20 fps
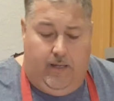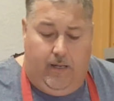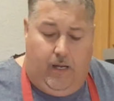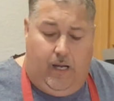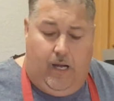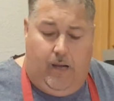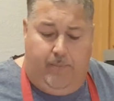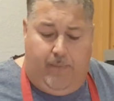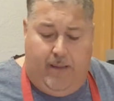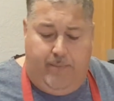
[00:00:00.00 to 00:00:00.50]

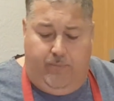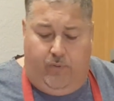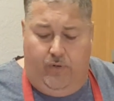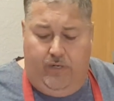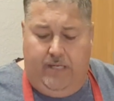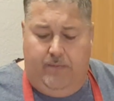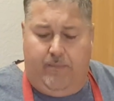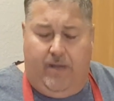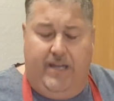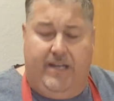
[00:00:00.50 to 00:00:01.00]
by
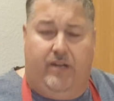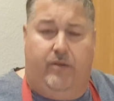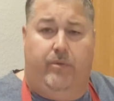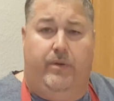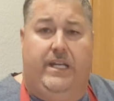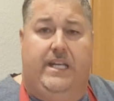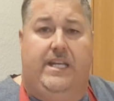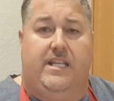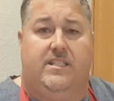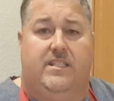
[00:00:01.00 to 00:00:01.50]
putting my
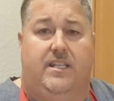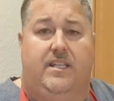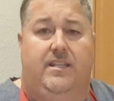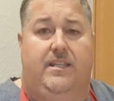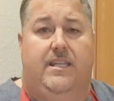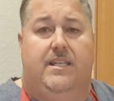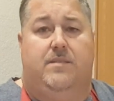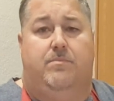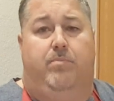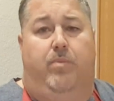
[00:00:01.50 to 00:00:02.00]
ingredients in
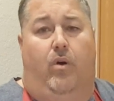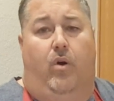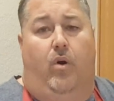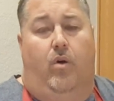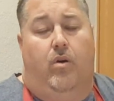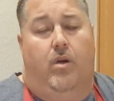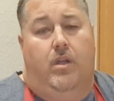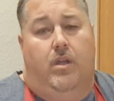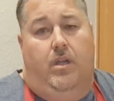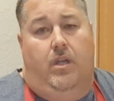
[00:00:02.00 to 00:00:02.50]
this
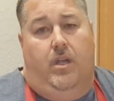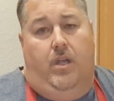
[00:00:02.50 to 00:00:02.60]
bowl.